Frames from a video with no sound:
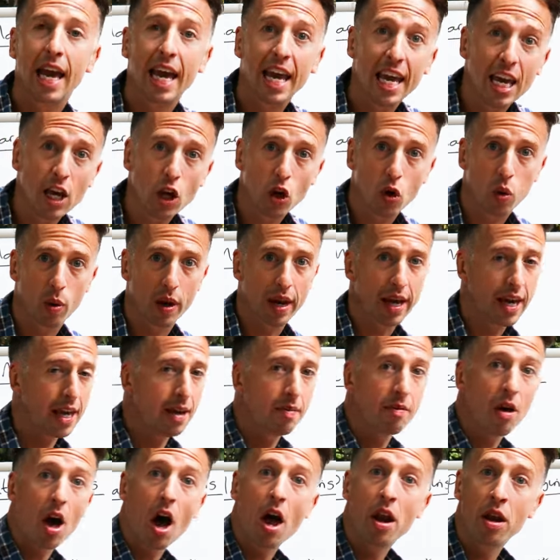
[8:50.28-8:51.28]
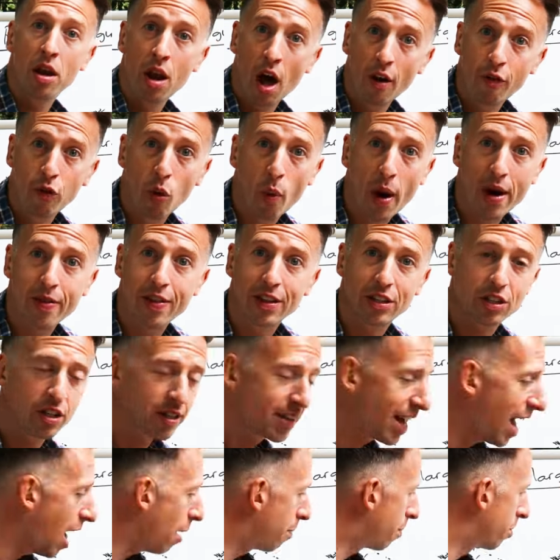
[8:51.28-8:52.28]
Equally, another way this
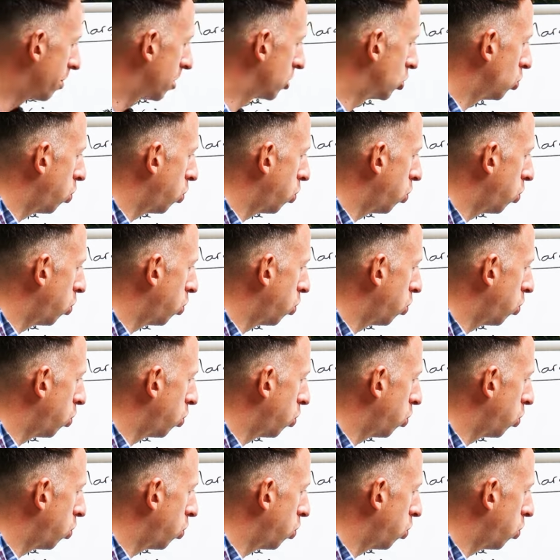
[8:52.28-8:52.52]
could happen